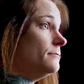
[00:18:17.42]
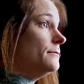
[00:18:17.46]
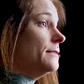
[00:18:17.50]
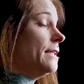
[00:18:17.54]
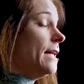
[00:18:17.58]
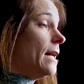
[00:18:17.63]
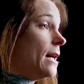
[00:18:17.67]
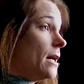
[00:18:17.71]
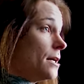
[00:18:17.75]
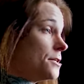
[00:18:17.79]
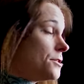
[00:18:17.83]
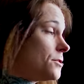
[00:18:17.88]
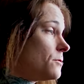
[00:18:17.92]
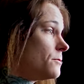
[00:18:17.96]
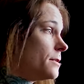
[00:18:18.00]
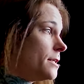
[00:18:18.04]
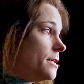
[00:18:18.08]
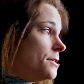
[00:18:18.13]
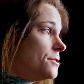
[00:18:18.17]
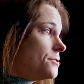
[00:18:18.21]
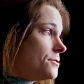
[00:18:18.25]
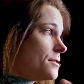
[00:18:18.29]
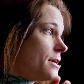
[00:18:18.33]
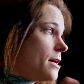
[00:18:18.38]
Yeah, it's a
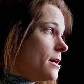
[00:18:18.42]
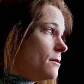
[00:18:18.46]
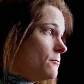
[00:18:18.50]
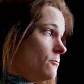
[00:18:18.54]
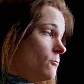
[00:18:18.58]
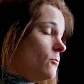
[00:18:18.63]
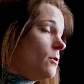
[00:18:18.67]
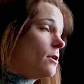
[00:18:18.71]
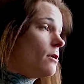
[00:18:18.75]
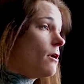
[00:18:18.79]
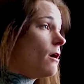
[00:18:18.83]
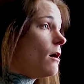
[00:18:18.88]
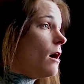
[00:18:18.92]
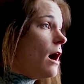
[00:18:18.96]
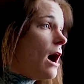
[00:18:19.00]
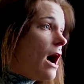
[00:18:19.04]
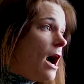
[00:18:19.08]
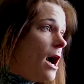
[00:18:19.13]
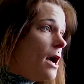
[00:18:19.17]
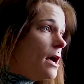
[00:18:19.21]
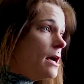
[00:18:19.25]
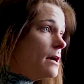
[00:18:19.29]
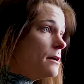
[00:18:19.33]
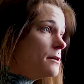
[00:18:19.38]
really strange, we're all
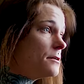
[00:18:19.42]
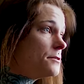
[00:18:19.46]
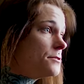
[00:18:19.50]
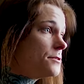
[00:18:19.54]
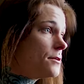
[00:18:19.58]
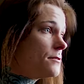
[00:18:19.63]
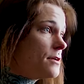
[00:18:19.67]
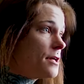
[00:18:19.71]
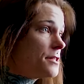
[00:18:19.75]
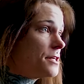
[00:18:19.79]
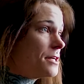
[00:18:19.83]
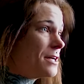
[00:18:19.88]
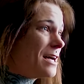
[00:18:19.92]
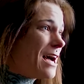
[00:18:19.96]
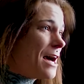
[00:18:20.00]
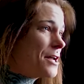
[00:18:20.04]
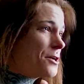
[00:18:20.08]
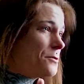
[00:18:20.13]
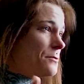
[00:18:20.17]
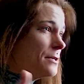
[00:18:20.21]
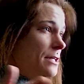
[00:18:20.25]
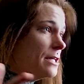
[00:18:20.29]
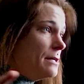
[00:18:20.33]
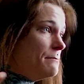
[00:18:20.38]
high, so nothing kind
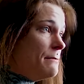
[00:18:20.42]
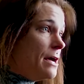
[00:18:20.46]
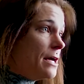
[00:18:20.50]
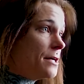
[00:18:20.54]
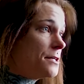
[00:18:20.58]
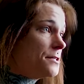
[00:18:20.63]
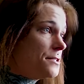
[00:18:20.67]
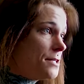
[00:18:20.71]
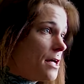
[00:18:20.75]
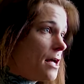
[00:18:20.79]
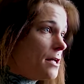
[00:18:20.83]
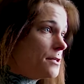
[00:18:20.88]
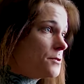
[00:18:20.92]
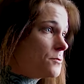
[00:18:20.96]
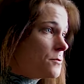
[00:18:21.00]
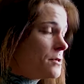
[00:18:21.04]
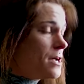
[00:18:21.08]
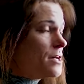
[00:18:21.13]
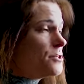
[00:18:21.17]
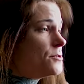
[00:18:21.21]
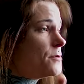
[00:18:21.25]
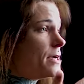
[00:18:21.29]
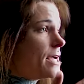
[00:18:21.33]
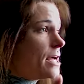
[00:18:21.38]
of really makes sense. We're
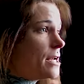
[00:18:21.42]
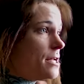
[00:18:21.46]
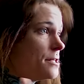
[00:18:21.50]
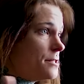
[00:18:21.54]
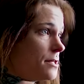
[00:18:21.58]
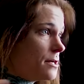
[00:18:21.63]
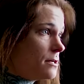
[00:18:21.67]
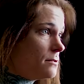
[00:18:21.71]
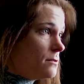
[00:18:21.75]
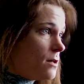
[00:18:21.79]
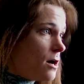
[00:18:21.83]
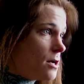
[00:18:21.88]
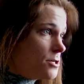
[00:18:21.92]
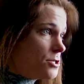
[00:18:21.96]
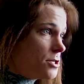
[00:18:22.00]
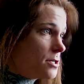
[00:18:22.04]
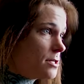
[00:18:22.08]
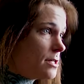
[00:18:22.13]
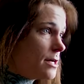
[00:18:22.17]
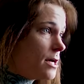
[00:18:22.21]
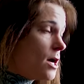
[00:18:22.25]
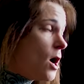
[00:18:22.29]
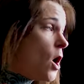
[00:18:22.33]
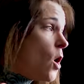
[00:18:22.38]
not doing anything
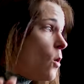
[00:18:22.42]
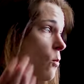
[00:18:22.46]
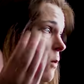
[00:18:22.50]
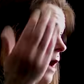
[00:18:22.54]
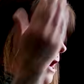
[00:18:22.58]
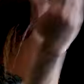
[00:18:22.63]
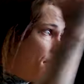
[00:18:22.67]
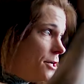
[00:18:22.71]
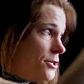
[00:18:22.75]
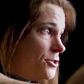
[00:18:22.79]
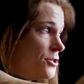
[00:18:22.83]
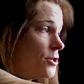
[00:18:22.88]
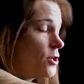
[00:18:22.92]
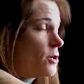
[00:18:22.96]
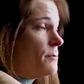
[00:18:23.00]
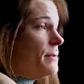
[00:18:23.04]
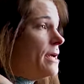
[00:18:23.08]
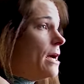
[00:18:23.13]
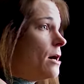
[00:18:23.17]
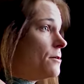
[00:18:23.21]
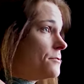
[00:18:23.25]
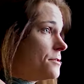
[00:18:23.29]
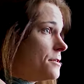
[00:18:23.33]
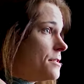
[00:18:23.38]
logically. Why he took me
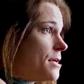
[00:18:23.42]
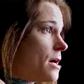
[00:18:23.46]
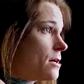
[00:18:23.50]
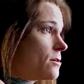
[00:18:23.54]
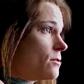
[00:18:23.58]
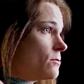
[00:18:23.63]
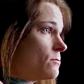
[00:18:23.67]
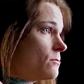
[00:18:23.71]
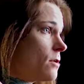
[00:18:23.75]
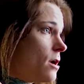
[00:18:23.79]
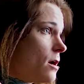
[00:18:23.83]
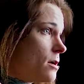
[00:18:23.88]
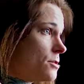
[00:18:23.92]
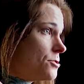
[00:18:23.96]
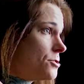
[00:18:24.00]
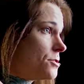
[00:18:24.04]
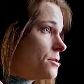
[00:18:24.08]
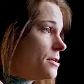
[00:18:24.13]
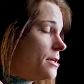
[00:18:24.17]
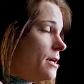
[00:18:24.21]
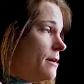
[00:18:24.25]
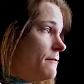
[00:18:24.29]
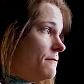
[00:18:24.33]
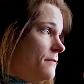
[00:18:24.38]
out to that garage
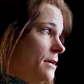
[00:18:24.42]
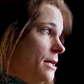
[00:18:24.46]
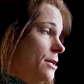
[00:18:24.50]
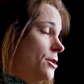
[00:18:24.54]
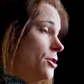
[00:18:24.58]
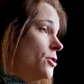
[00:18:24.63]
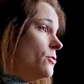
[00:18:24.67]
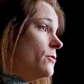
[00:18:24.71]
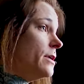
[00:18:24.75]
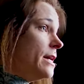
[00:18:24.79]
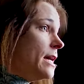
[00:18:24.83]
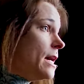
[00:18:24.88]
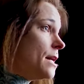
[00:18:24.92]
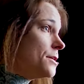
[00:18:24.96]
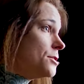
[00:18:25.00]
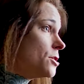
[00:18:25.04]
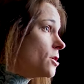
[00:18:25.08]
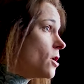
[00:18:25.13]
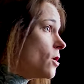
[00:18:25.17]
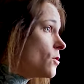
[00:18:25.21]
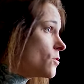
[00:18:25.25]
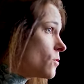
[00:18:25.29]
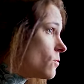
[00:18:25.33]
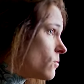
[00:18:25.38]
if he knew he had to
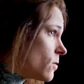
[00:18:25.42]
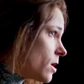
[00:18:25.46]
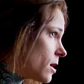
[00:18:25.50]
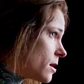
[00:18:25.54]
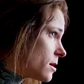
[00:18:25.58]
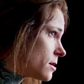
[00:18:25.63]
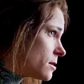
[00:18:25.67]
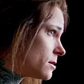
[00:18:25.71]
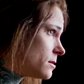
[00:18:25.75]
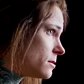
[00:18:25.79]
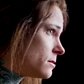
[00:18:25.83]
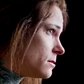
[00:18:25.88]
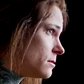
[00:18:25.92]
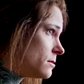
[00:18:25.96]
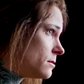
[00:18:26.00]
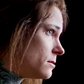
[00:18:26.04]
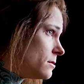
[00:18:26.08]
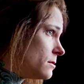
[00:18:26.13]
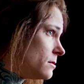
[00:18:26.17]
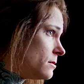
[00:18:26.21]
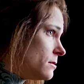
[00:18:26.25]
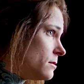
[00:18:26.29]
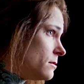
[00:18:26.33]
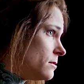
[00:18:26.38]
go to work
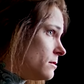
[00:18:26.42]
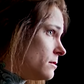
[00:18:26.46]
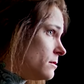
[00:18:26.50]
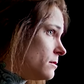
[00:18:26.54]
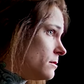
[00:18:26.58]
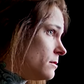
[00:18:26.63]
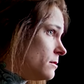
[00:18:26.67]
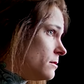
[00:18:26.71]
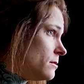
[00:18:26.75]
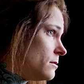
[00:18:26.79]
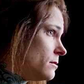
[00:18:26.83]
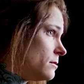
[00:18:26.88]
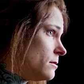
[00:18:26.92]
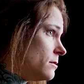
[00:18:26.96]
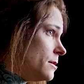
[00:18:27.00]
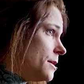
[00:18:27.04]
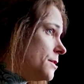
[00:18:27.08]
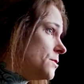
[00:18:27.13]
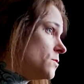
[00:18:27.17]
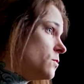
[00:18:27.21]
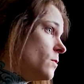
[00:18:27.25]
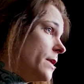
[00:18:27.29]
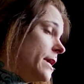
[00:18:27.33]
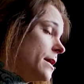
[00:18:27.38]

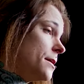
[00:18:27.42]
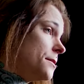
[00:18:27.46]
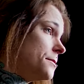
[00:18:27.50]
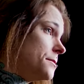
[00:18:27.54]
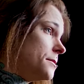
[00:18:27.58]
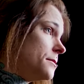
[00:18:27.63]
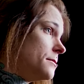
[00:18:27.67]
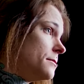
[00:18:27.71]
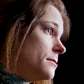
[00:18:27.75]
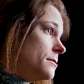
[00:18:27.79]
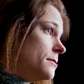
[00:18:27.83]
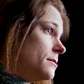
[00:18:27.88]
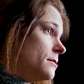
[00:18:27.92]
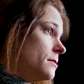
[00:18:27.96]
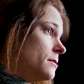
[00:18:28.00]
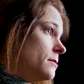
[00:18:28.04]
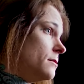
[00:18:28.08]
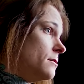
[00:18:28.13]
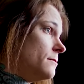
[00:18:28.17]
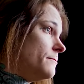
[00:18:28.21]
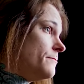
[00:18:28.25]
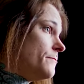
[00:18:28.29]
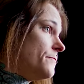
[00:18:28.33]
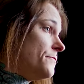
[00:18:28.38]
is weird.
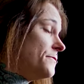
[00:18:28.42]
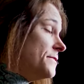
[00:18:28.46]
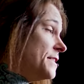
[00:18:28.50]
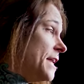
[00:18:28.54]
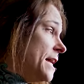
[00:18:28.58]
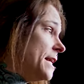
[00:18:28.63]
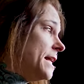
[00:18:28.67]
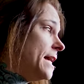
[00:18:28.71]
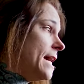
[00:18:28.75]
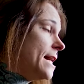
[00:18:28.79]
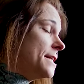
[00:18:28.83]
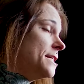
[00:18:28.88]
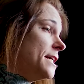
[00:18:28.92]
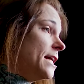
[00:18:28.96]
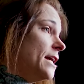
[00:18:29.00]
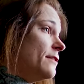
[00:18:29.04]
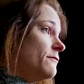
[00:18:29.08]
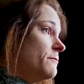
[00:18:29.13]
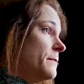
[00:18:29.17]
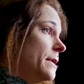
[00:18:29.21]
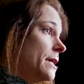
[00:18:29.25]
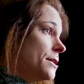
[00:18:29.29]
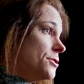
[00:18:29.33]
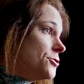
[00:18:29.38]
Then he had to
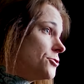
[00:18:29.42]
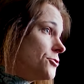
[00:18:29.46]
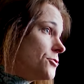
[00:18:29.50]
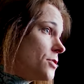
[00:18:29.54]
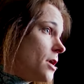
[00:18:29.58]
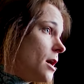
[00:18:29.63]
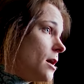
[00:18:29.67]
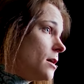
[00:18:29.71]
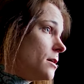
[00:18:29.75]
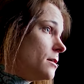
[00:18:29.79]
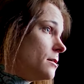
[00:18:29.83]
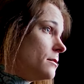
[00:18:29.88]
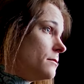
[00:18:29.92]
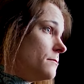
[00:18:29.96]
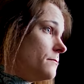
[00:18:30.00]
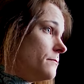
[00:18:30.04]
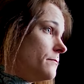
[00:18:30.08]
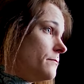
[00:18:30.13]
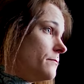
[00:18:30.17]
give me his truck.